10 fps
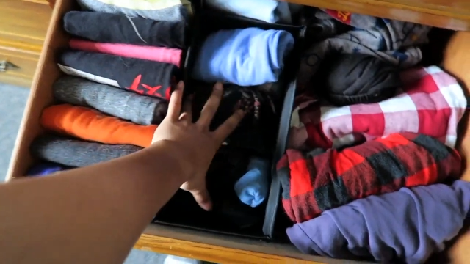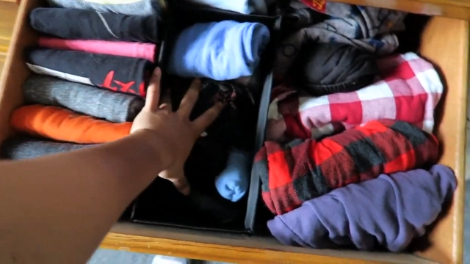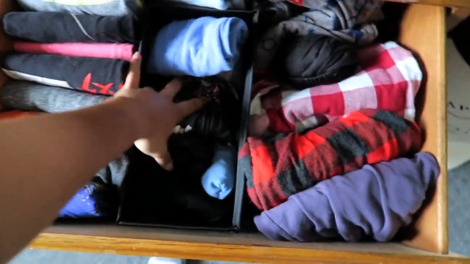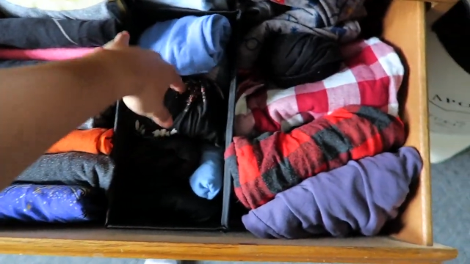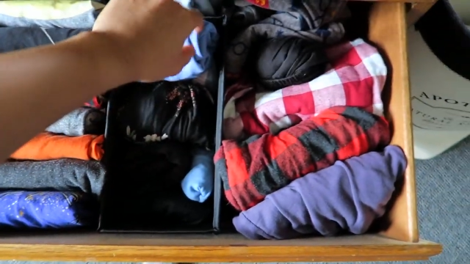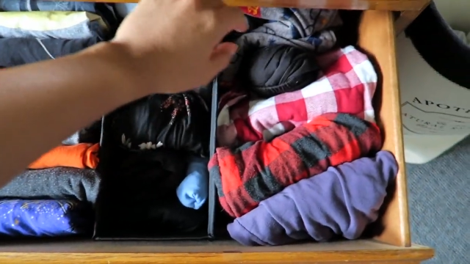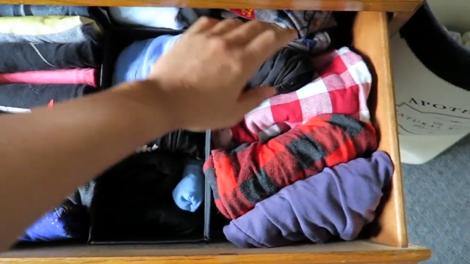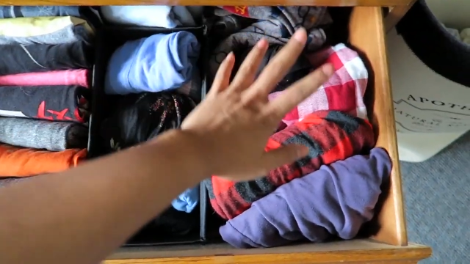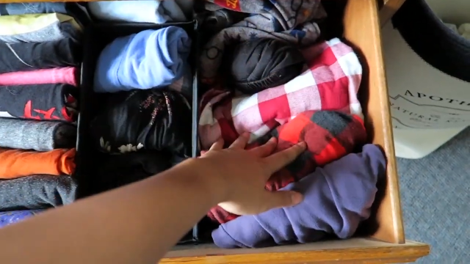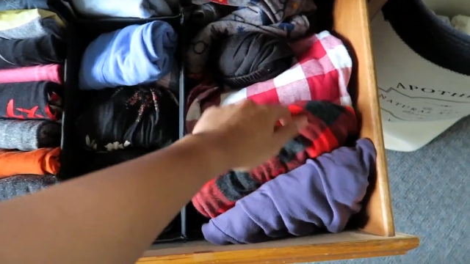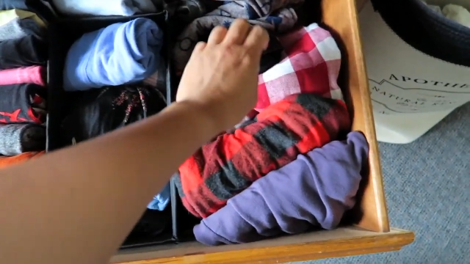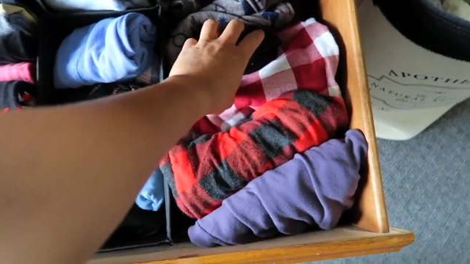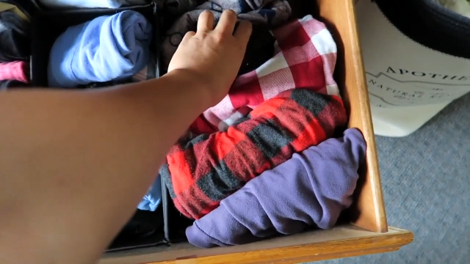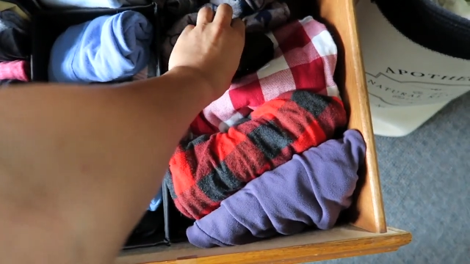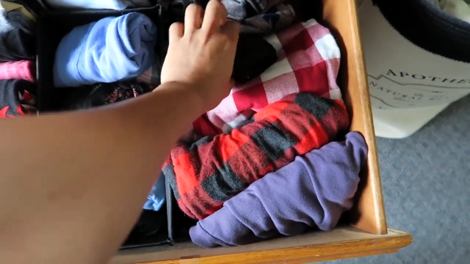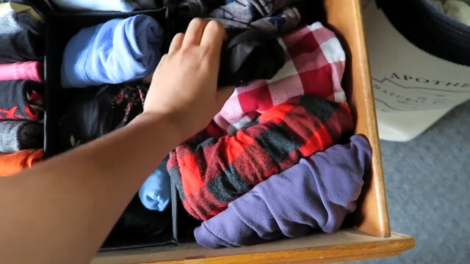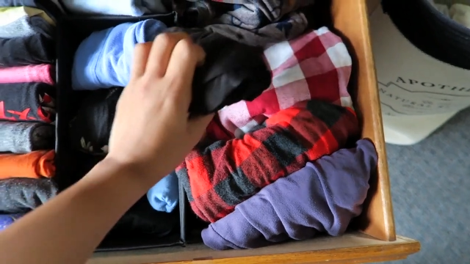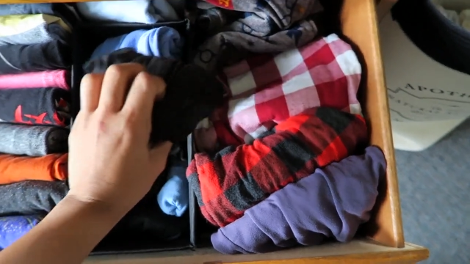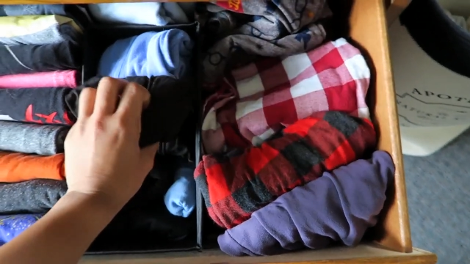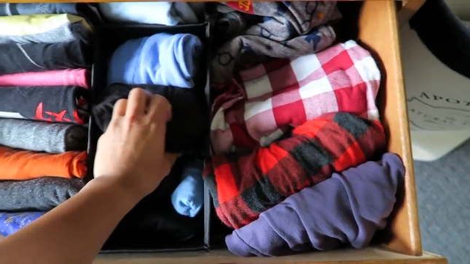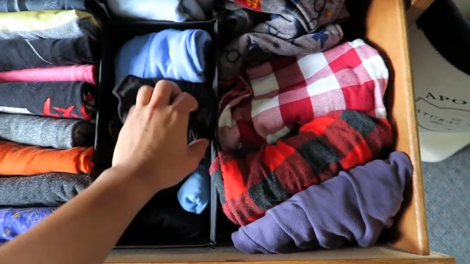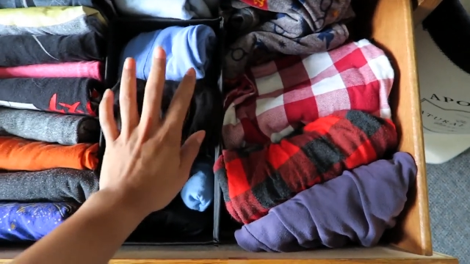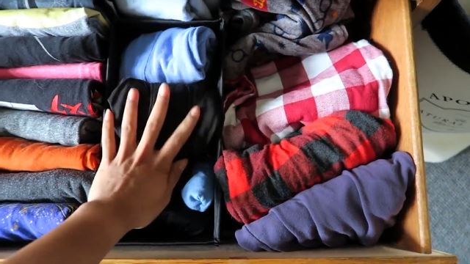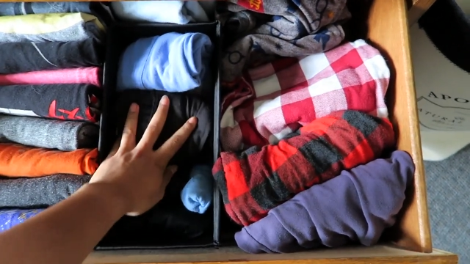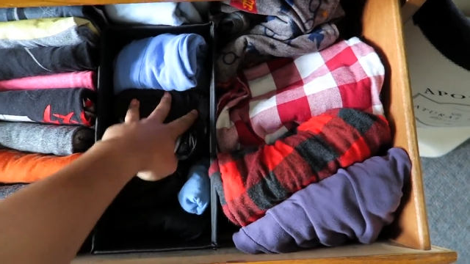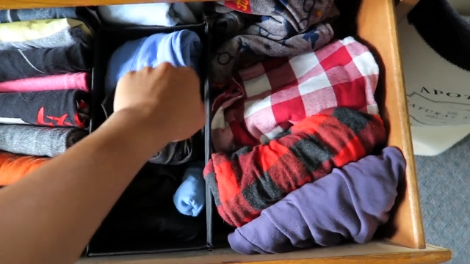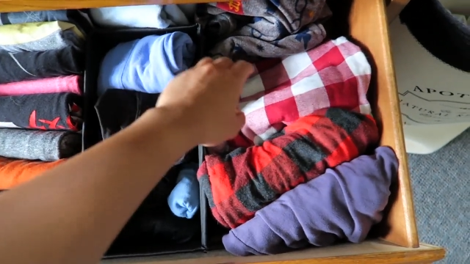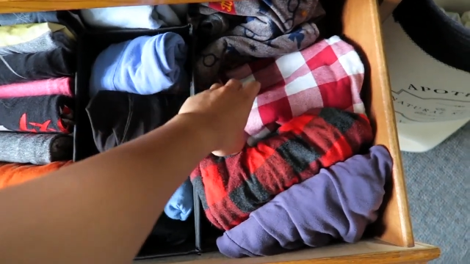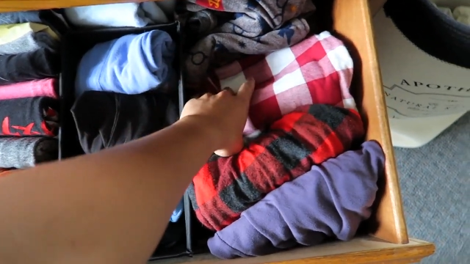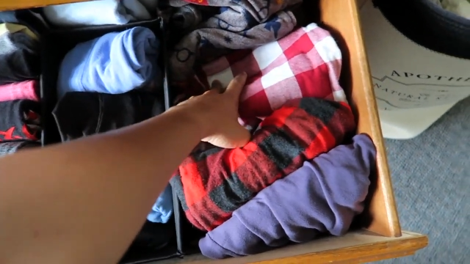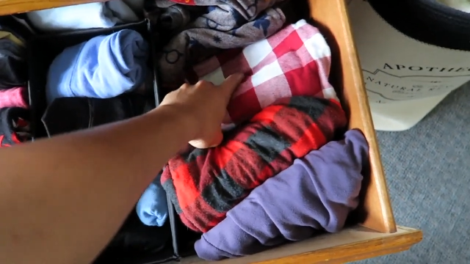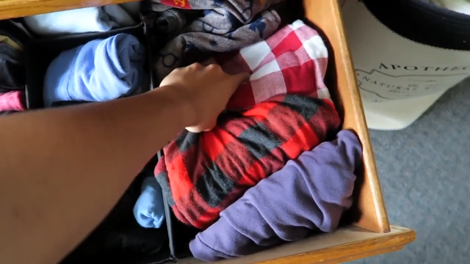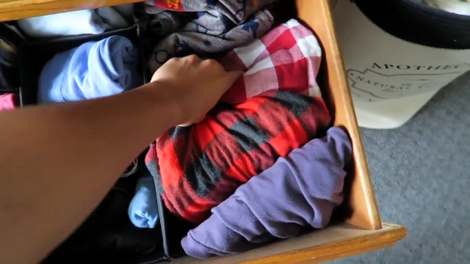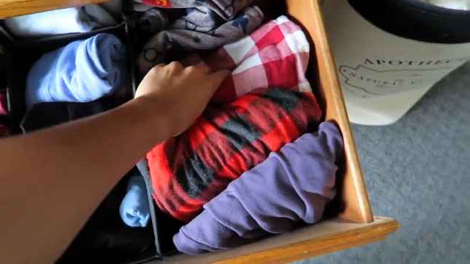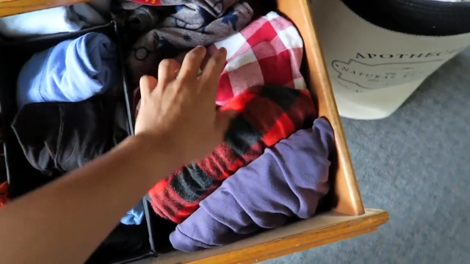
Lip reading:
(no speaker visible)